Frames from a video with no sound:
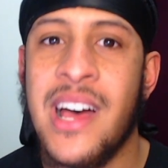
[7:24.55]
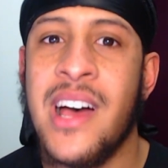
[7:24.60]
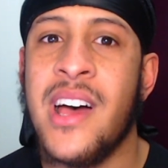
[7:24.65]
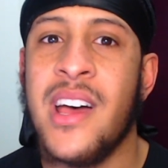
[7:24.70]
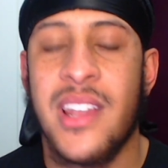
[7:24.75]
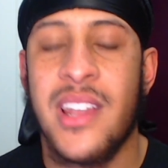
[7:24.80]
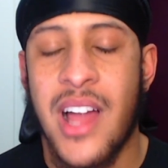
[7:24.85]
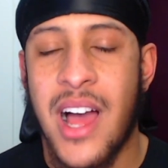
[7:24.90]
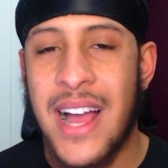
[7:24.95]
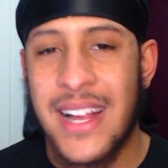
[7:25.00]

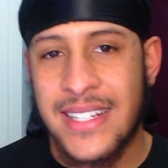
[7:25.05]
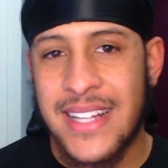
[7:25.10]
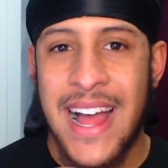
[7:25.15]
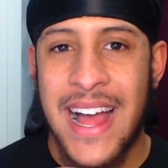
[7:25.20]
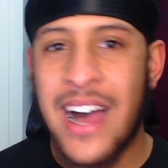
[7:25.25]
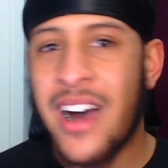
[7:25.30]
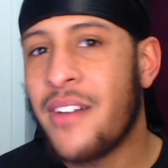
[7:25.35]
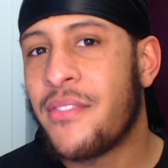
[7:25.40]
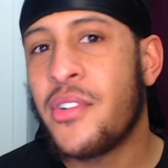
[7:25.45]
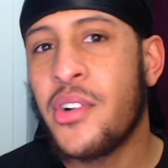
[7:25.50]
Like, out
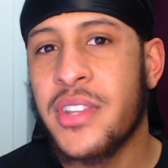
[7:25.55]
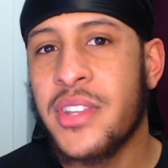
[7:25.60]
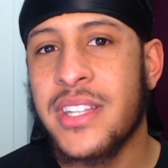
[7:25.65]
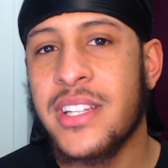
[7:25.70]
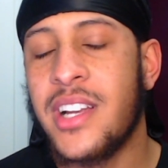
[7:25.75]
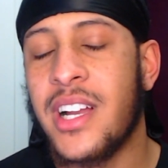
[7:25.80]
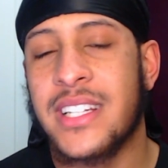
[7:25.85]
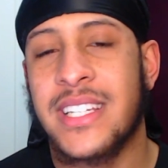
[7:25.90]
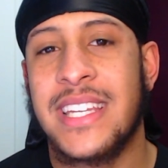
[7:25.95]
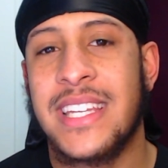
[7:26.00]
of all the,
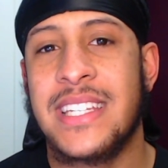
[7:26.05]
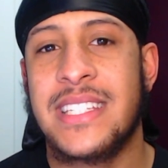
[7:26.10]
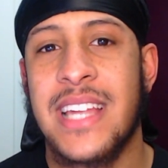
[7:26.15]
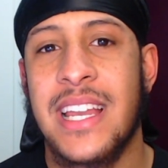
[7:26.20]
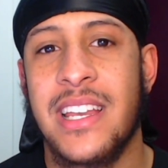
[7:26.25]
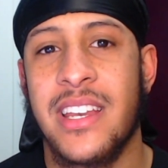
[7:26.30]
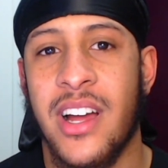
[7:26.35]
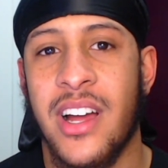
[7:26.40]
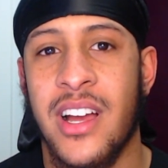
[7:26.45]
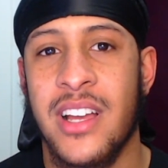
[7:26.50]
like, Italian
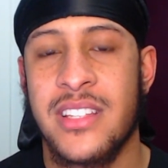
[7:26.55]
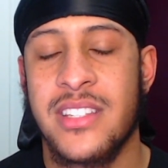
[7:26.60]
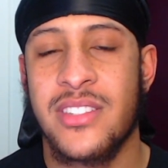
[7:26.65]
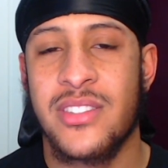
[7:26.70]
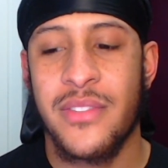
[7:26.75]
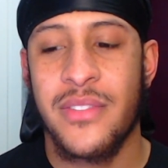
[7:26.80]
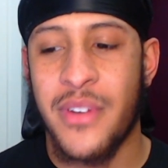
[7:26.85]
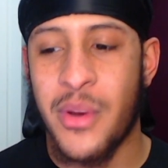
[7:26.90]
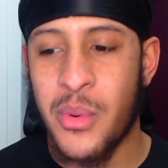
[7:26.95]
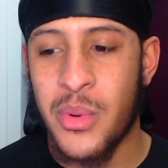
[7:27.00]
artists and stuff,
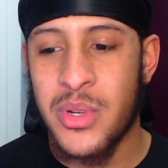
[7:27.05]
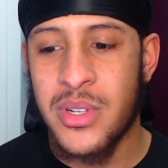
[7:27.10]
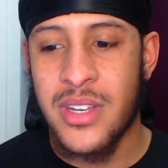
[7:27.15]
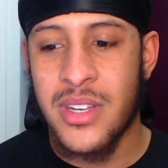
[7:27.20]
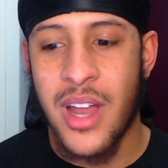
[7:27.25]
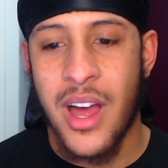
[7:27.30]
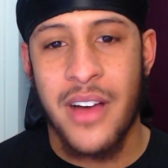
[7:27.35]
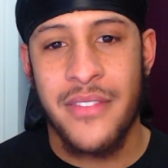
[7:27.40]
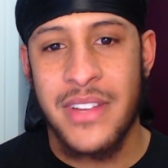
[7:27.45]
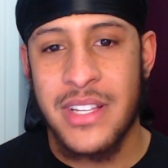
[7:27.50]
I would not
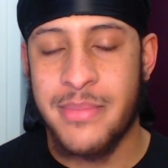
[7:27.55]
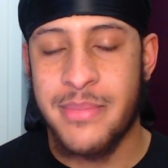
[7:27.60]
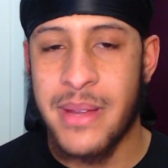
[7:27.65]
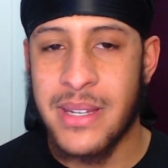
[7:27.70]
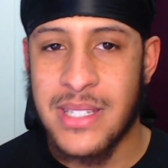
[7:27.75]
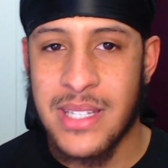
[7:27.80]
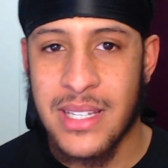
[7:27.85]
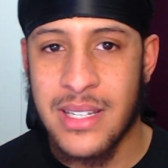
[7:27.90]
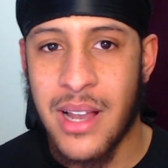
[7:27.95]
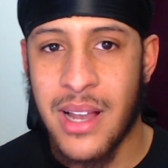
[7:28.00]
have
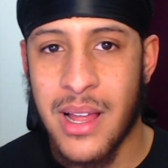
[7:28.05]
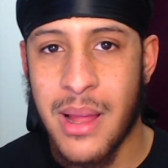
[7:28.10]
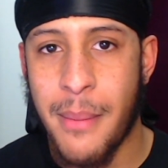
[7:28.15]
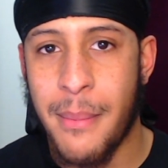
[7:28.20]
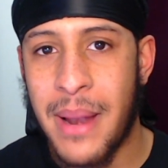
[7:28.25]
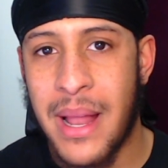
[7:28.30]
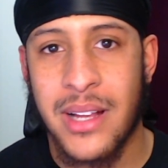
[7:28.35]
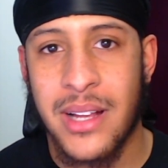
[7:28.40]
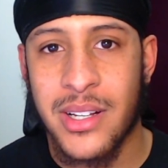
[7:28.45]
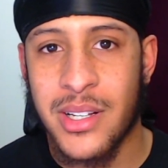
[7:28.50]
expected, like, a
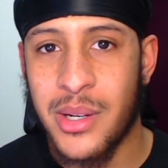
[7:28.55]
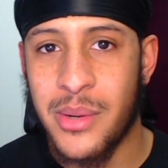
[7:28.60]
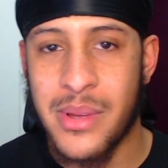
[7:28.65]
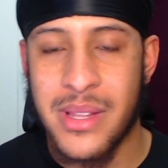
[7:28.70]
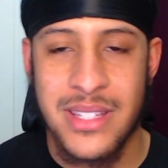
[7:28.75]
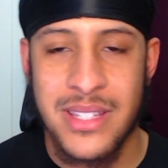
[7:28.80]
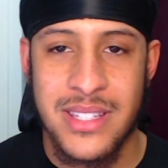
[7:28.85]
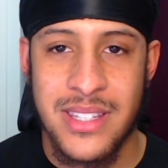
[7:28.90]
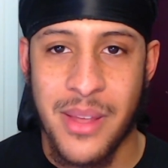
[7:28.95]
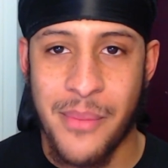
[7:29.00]
Blanco
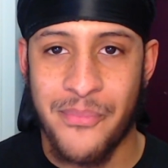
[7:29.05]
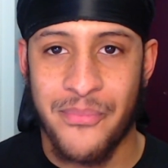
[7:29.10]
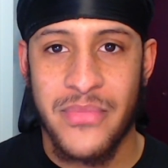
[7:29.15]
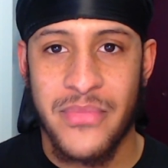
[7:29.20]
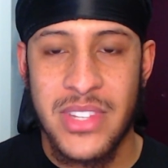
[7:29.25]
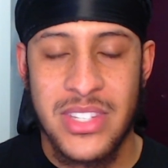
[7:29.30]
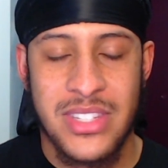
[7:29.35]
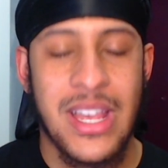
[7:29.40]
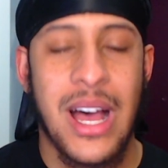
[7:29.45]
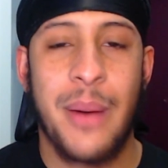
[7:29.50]
and
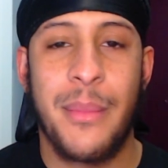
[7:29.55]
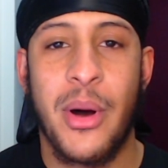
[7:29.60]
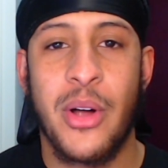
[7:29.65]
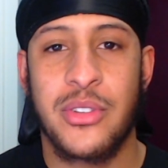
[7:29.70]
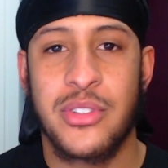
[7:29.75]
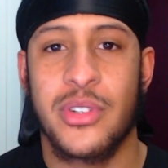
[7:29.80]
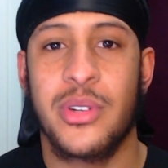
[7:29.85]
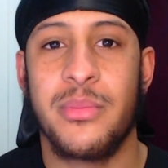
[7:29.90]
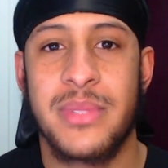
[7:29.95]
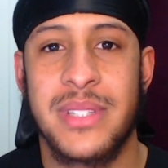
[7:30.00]
Salmo to
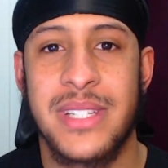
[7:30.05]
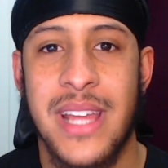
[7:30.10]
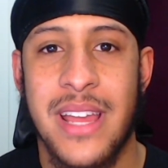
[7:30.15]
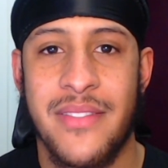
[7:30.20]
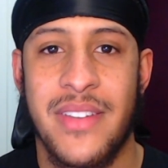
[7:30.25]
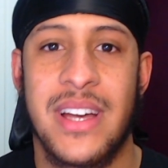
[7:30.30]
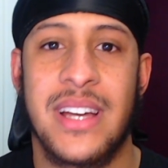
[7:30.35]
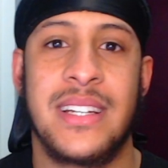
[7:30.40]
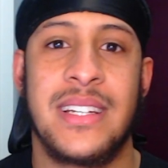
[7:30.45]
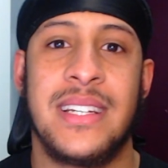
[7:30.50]
come together
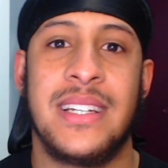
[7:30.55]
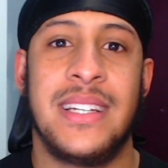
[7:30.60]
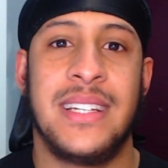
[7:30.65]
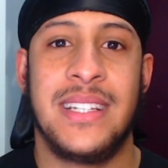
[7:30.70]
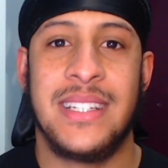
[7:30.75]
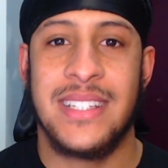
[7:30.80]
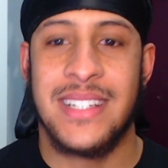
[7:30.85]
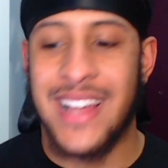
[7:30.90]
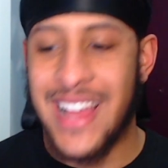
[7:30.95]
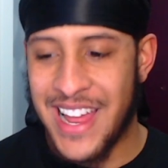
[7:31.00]

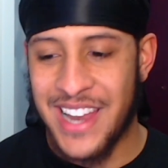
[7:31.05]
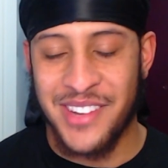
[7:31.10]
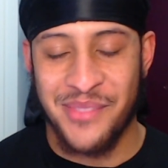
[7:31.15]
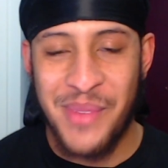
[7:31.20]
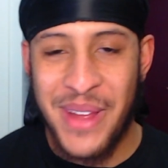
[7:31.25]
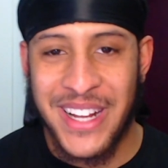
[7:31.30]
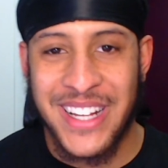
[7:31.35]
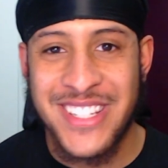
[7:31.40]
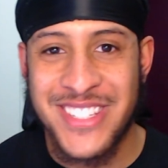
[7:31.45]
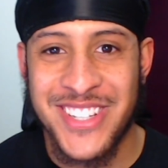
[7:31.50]
and
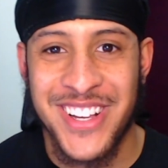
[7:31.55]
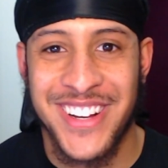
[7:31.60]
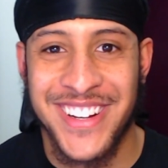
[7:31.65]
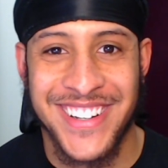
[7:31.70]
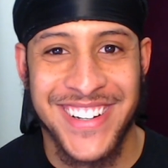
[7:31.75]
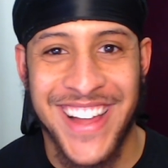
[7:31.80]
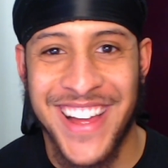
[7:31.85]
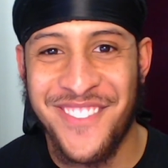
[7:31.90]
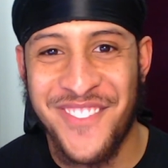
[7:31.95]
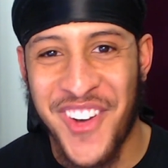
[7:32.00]
make a song.
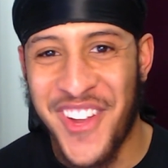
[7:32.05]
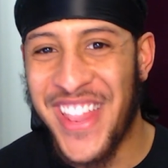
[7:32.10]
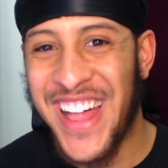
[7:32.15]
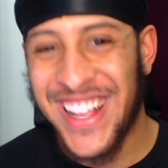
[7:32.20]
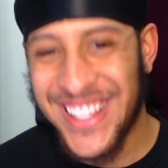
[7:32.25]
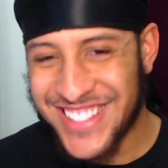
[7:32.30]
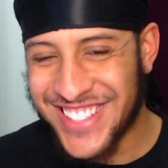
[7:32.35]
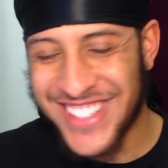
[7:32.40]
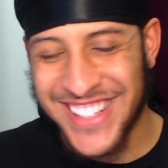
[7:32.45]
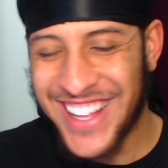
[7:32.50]
Like, bro, that
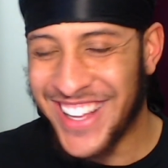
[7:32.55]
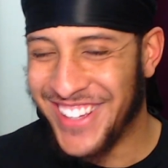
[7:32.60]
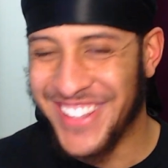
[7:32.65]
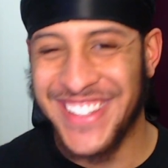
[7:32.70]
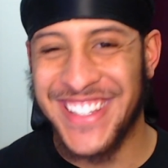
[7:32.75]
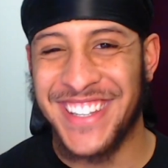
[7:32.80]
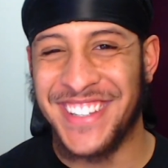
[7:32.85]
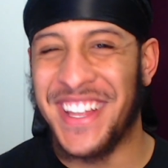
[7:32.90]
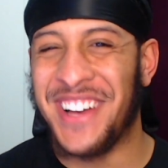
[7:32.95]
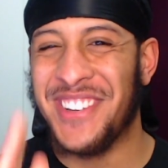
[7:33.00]

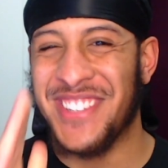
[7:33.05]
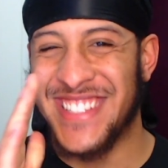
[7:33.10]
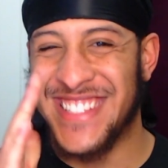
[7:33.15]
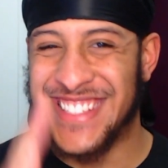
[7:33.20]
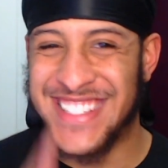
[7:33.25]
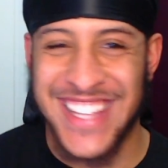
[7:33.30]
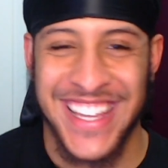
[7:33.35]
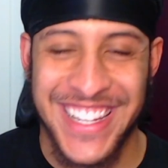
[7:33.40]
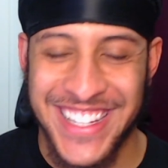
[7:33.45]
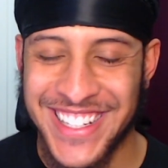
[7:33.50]
was
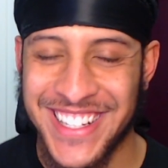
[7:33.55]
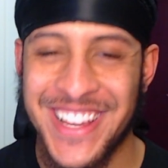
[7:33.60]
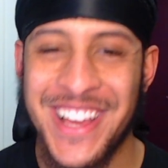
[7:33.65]
sick.